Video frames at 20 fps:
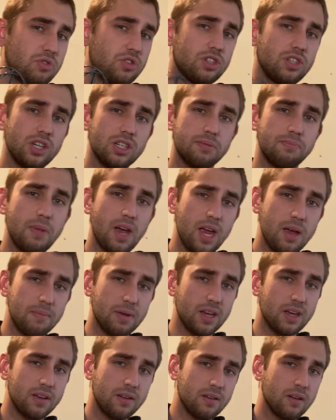just
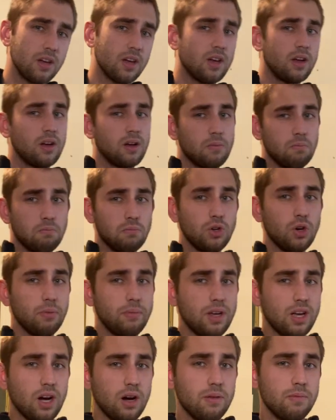maybe you'll
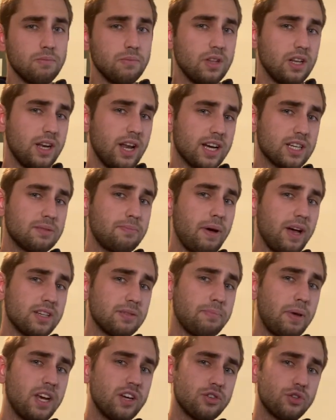become the next best
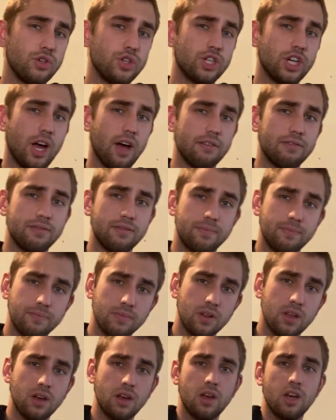pastry chef.
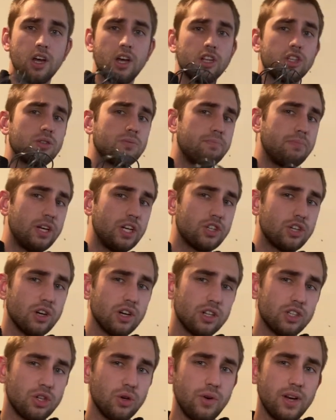Be sure
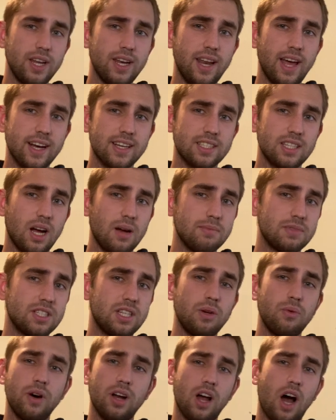to tune in next time to
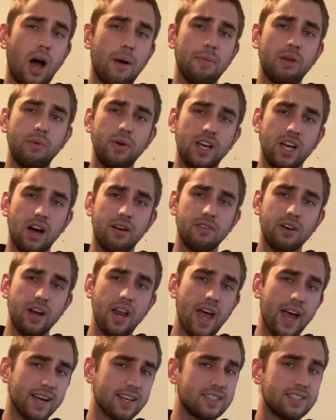see what hobby we cover
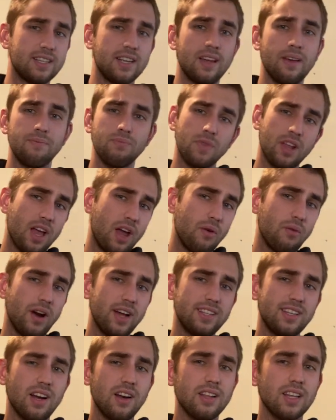next, and
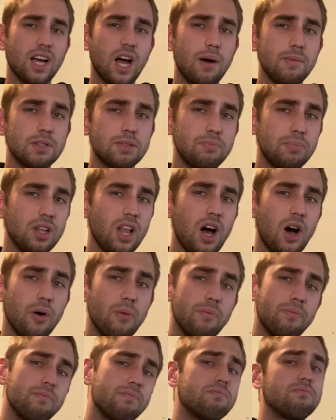write down in the comments
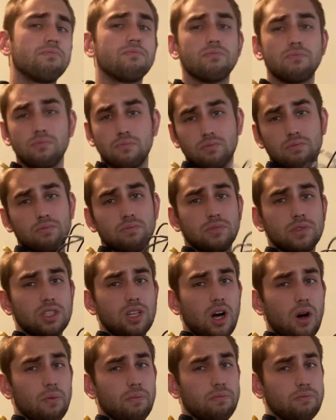below.
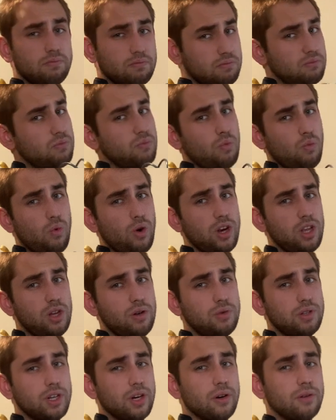So, what do you
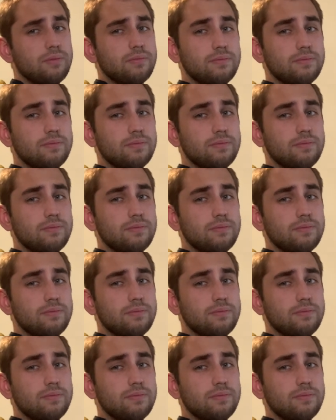do?